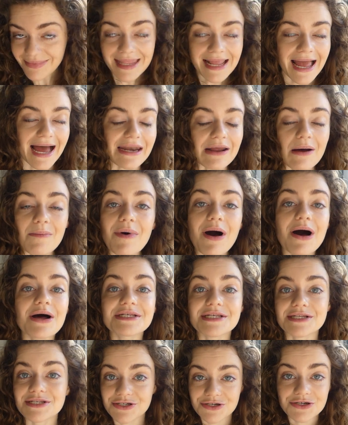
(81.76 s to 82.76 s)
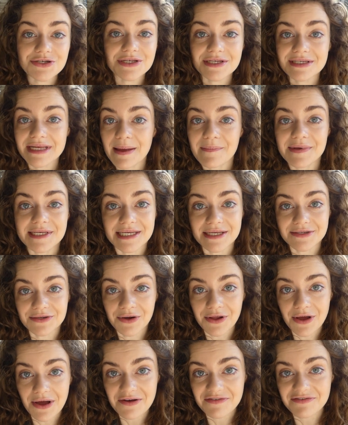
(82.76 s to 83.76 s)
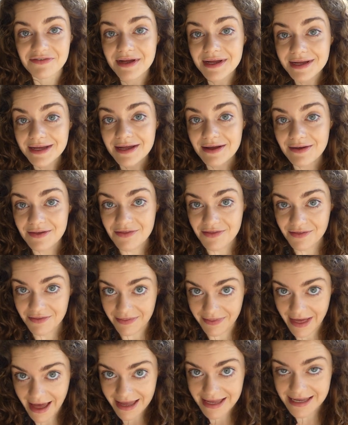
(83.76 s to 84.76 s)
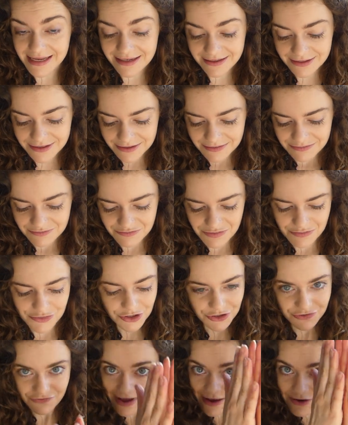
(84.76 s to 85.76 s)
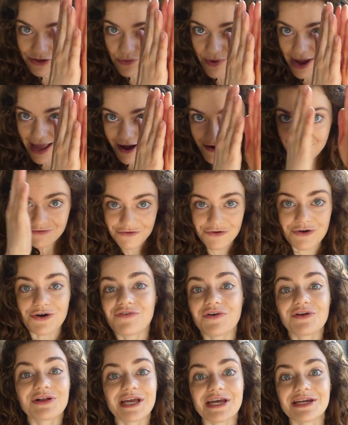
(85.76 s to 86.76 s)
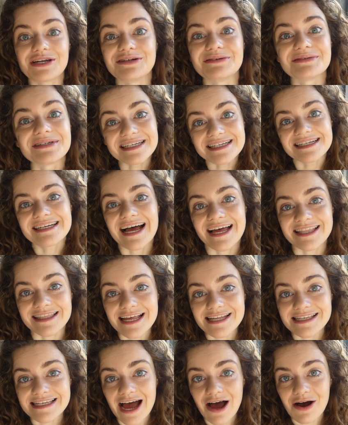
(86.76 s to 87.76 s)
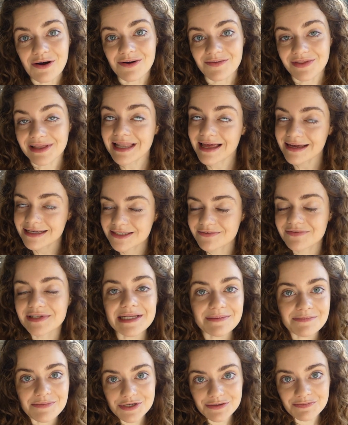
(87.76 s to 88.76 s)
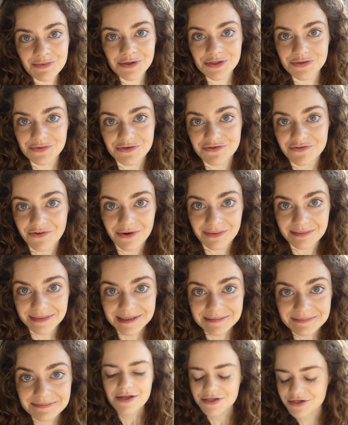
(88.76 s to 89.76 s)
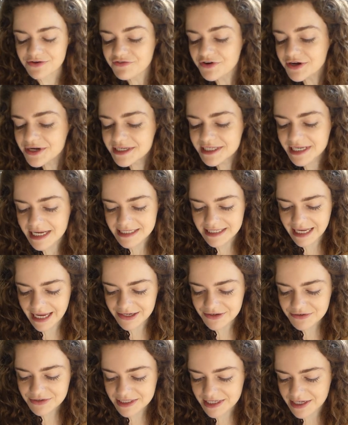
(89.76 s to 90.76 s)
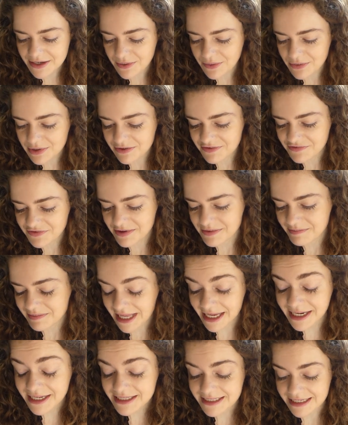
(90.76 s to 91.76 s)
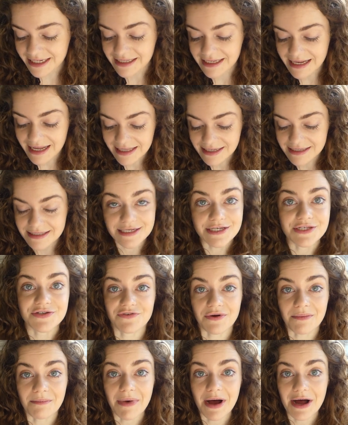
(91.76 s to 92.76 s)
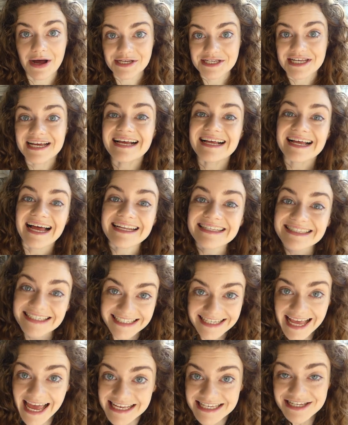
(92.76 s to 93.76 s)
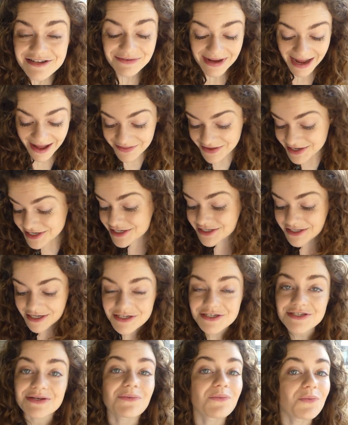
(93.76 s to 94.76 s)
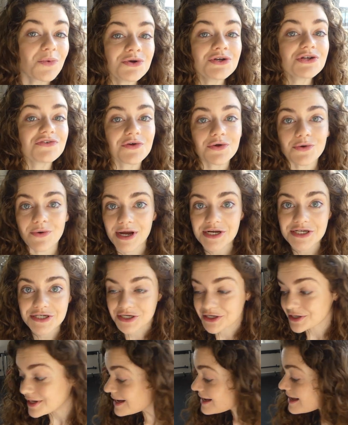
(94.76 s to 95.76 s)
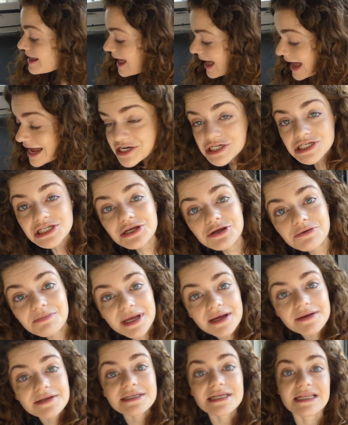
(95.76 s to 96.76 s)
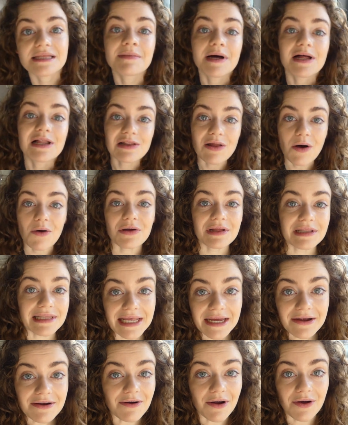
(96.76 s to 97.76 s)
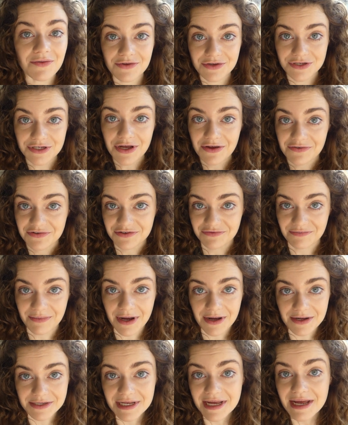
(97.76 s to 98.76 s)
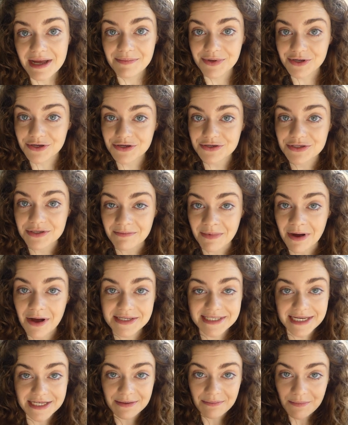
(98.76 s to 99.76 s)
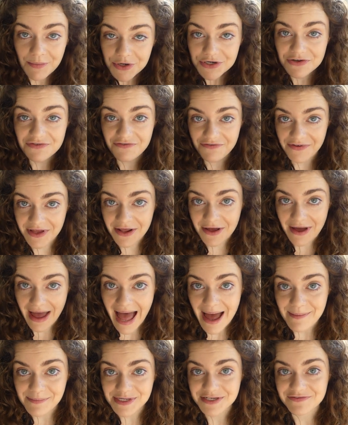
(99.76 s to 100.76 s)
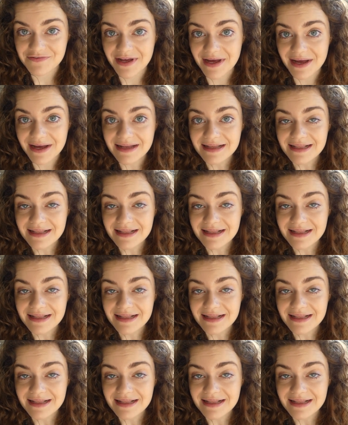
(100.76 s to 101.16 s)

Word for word: And on Mars, it's just the same as it is on Earth. That heat just found a way out through a volcano, and that's how the likes of Olympus Mons was formed. So Freddy says, can you see all of the planets and galaxies from Mars? And yes, you can. This is, this is a wonderful question. Actually, you'd be able to see them a lot clearer on the surface of Mars because Mars has a much thinner atmosphere.